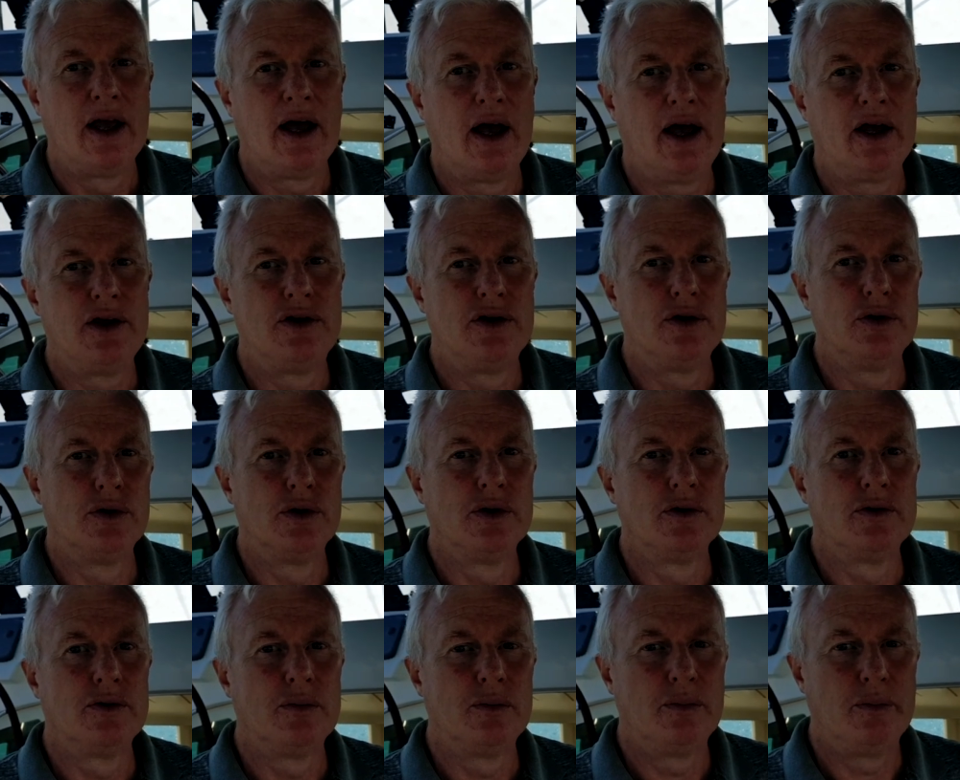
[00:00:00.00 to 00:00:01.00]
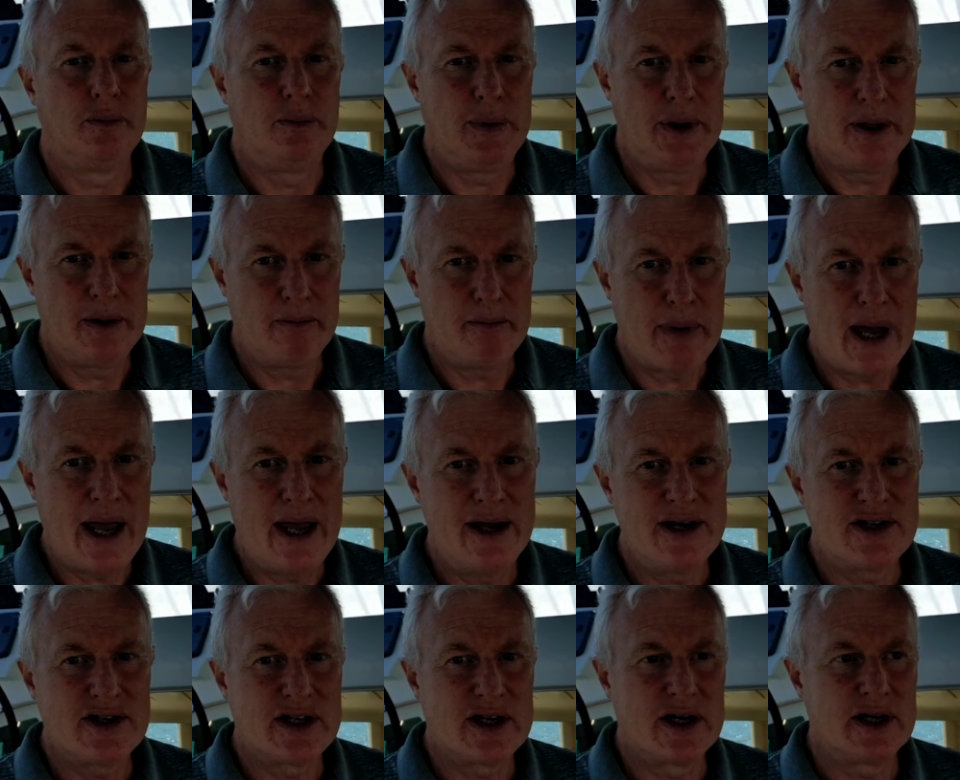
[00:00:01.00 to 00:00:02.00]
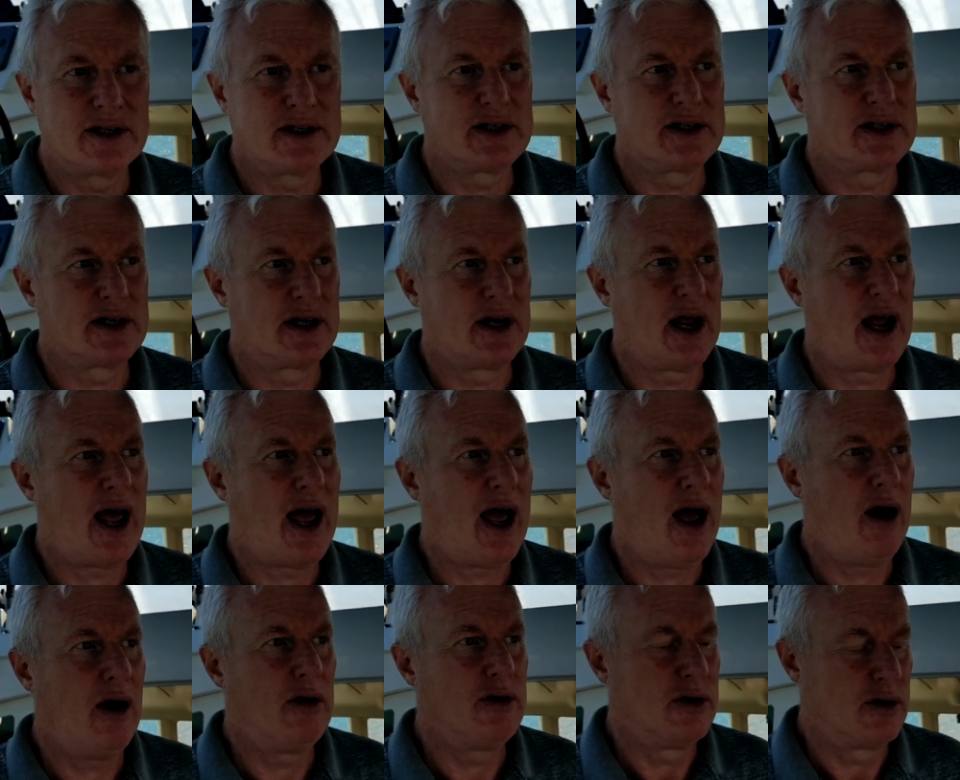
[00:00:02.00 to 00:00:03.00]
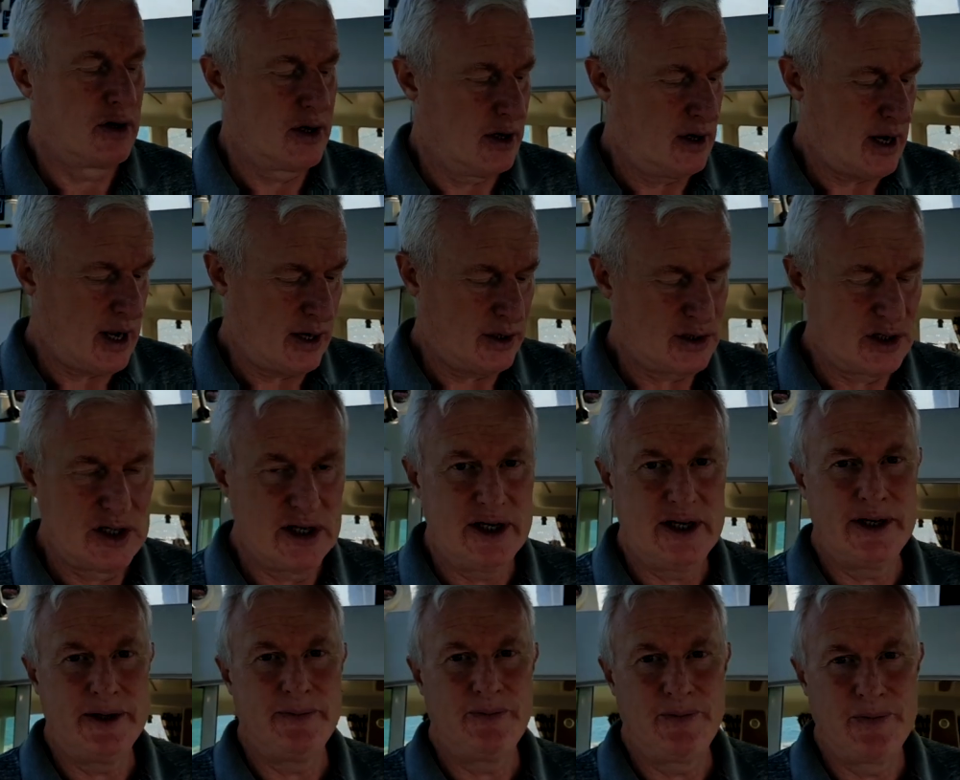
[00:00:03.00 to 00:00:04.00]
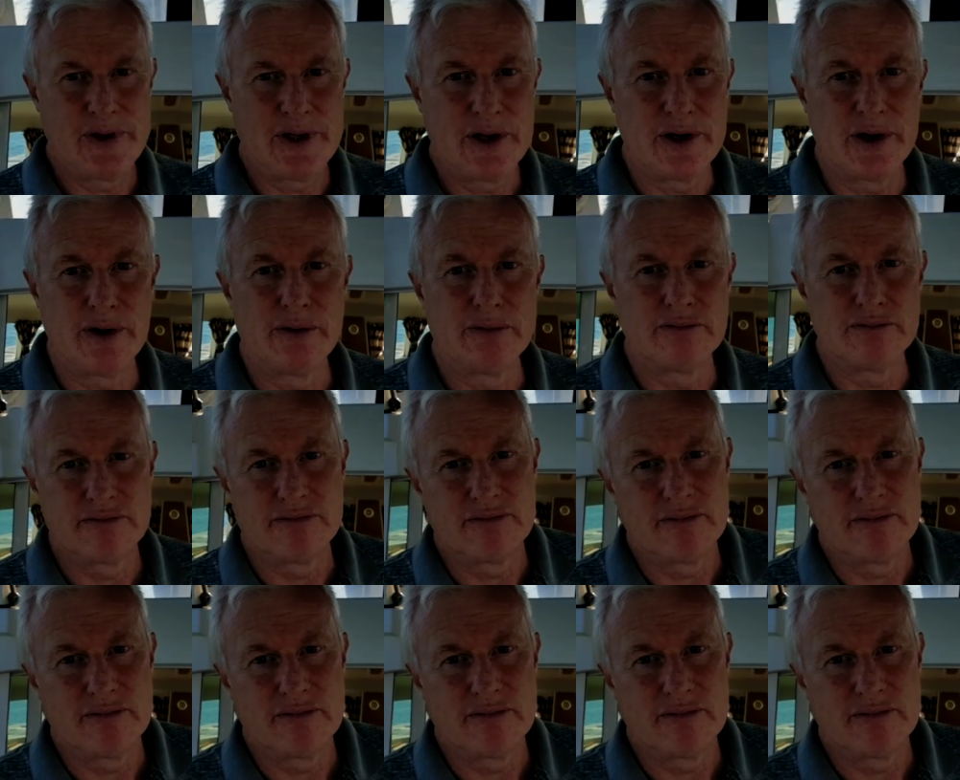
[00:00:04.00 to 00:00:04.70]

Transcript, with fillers: uh, you'll be amazed at how you can actually, you know,